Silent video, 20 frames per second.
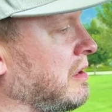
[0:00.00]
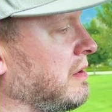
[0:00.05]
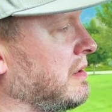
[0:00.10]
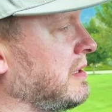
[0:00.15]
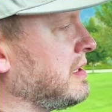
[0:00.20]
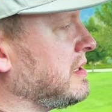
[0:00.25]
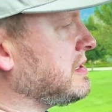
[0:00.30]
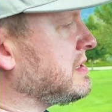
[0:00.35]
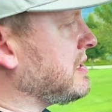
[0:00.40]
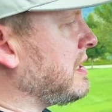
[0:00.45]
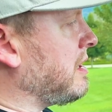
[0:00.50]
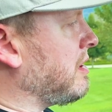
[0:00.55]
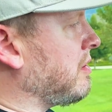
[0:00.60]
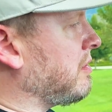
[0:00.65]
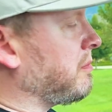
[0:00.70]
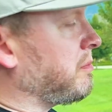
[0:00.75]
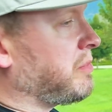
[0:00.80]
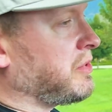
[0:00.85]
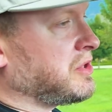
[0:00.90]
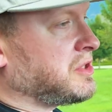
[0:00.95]
in
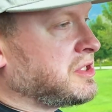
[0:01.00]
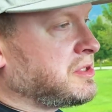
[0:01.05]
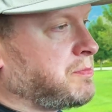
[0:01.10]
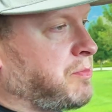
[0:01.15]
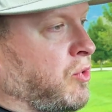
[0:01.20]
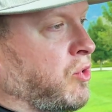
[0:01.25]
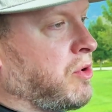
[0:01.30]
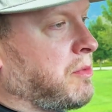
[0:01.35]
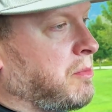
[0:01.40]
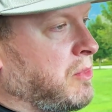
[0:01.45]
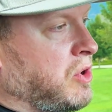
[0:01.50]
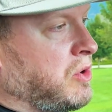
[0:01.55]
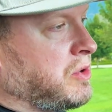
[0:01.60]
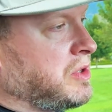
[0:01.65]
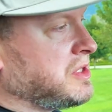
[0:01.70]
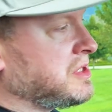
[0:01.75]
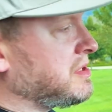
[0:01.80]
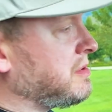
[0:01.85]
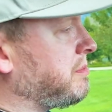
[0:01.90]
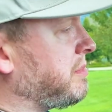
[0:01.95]
town, but sport mode is the